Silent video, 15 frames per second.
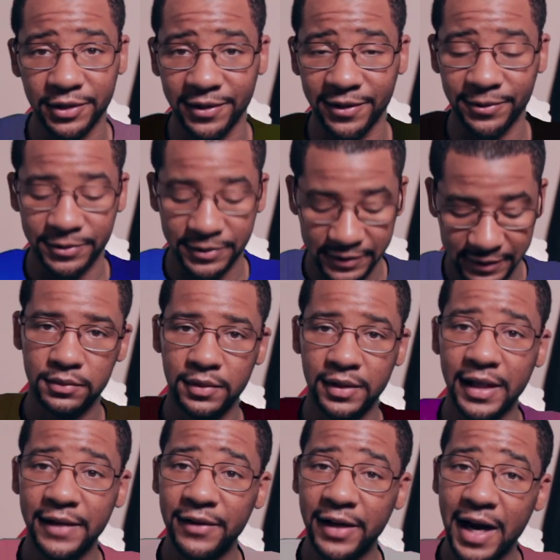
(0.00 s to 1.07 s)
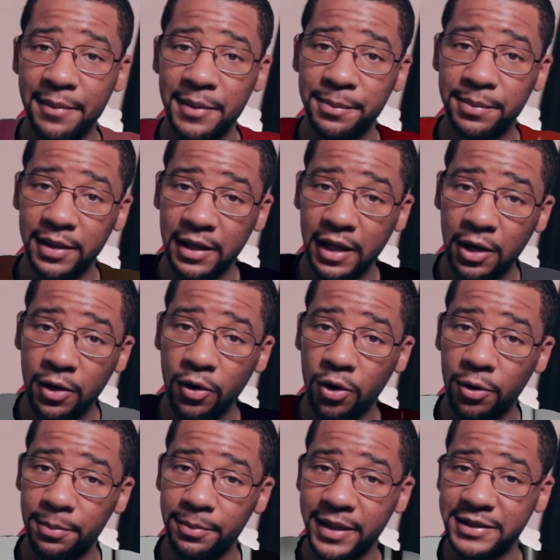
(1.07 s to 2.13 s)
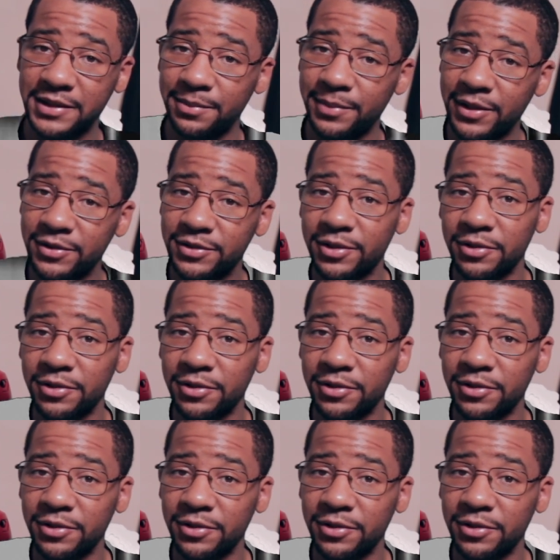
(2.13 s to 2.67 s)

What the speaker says: could use. Leave a comment below or mention me on